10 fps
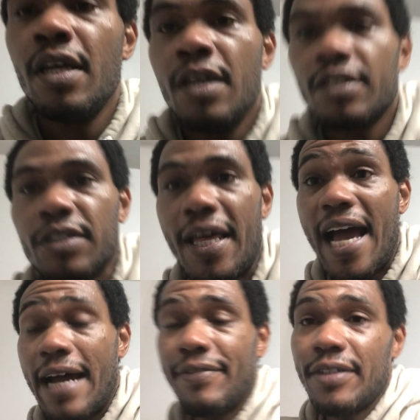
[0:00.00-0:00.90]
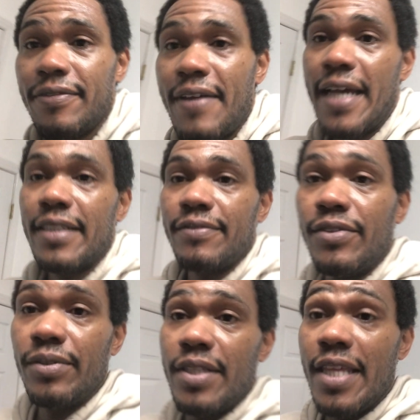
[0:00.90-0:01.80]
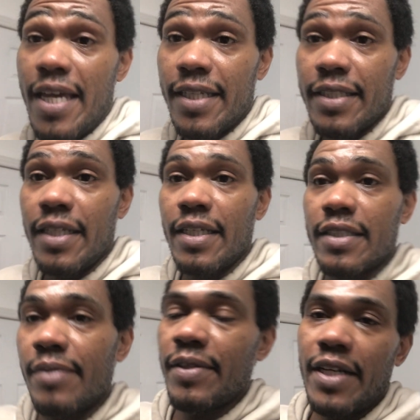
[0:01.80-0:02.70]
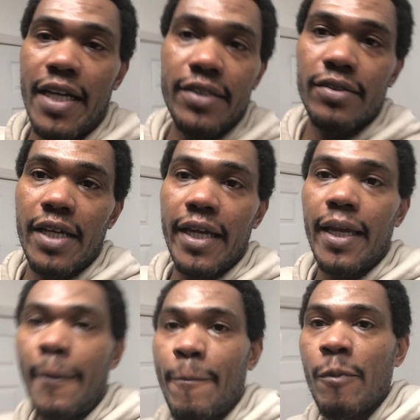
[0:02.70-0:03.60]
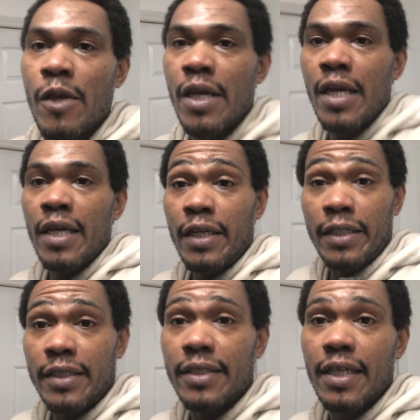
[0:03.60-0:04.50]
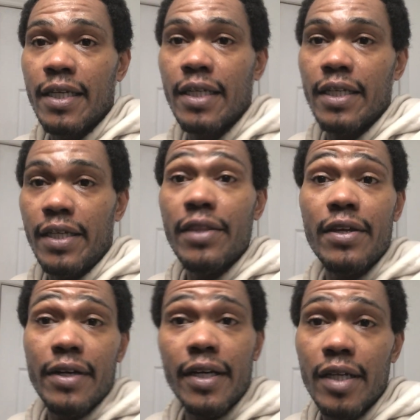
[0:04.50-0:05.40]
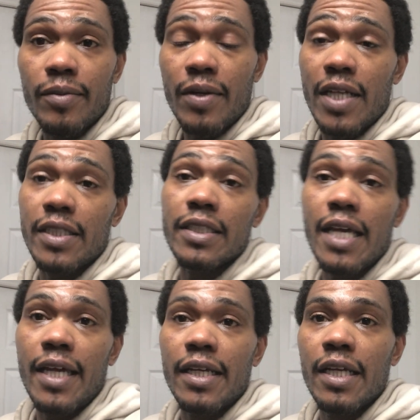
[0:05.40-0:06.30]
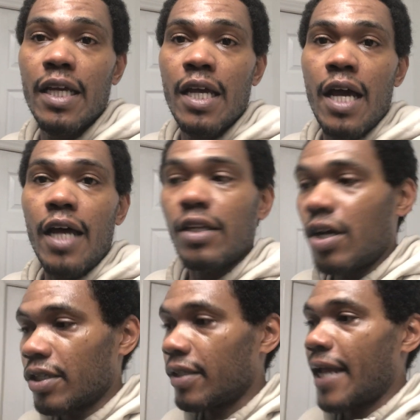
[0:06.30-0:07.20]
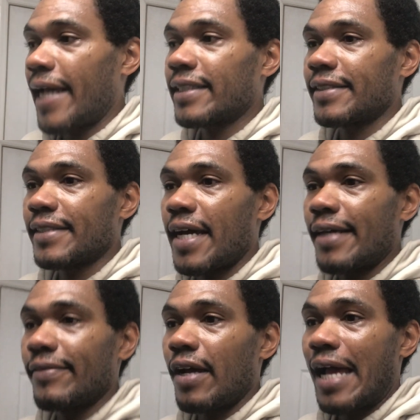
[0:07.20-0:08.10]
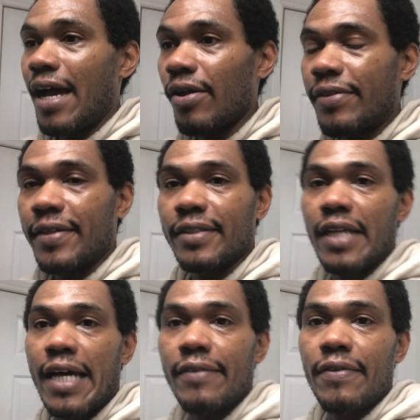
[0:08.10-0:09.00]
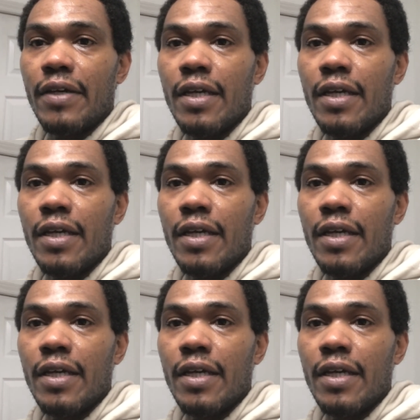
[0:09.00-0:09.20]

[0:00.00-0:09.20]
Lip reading: So the after effects of doing this, something I don't like, is, in theory, what I just said. A longer lasting life, a healthier life.